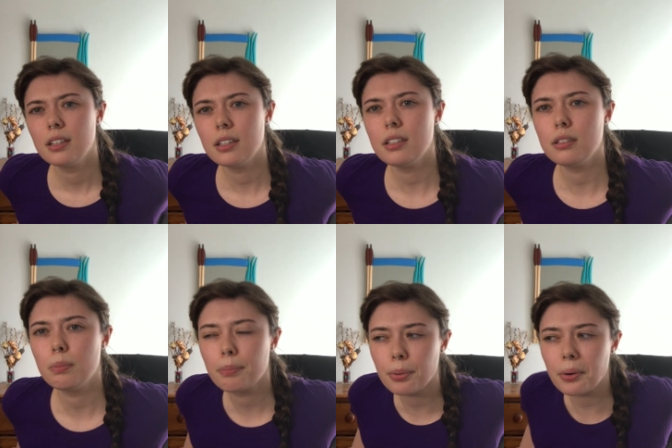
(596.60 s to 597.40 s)
is
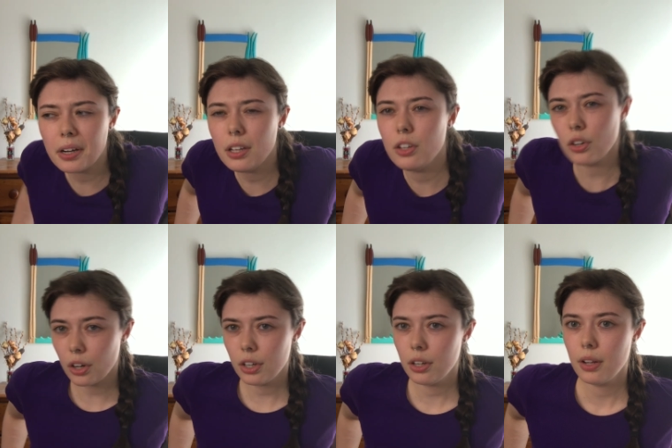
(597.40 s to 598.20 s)
pretty
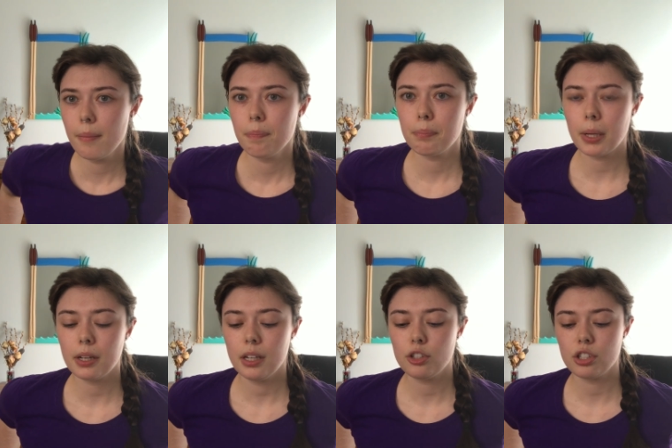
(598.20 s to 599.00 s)
good, but
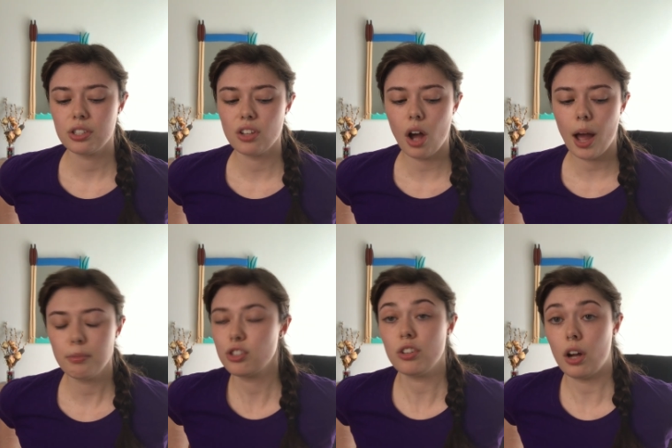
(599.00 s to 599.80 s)
it's just not, I'm
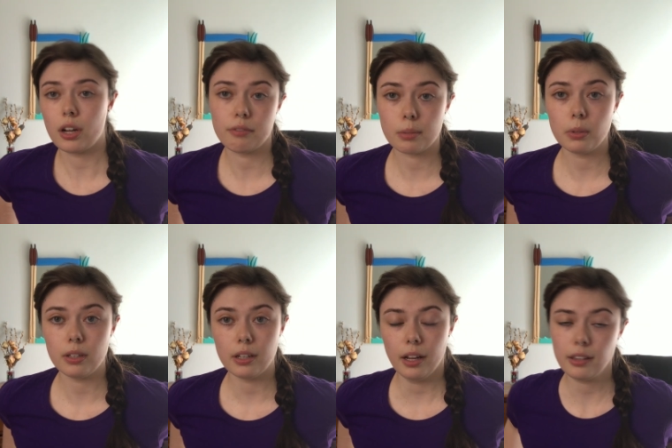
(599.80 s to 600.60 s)
just not comfortable
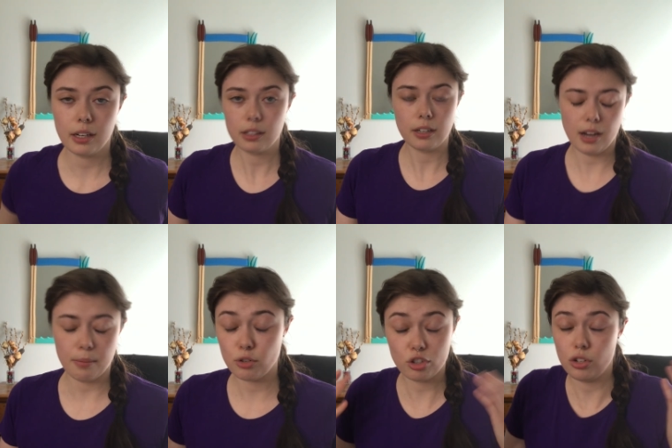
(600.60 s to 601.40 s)
in it. At the end of the day,
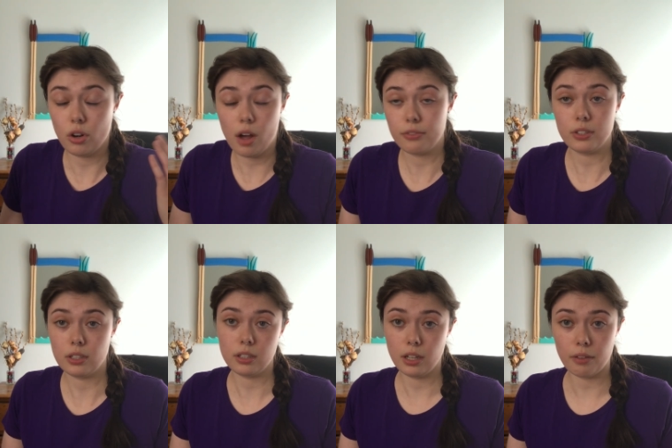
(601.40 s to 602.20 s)
I'm just not
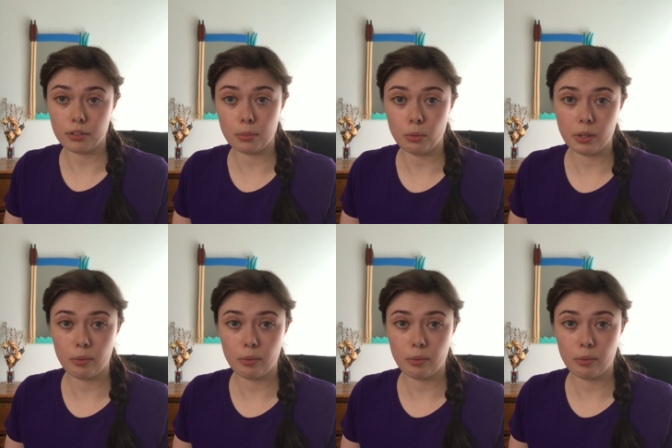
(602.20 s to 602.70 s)
physically comfortable with